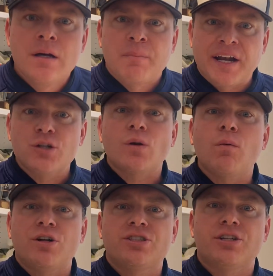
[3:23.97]
But here's what I
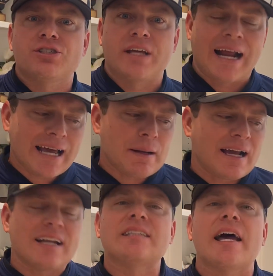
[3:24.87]
want you to understand. I
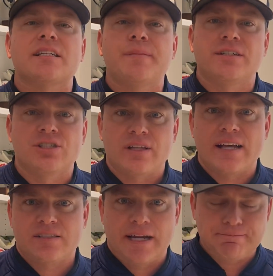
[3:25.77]
got a text message
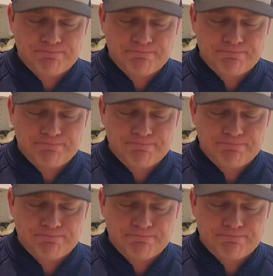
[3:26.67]
last night.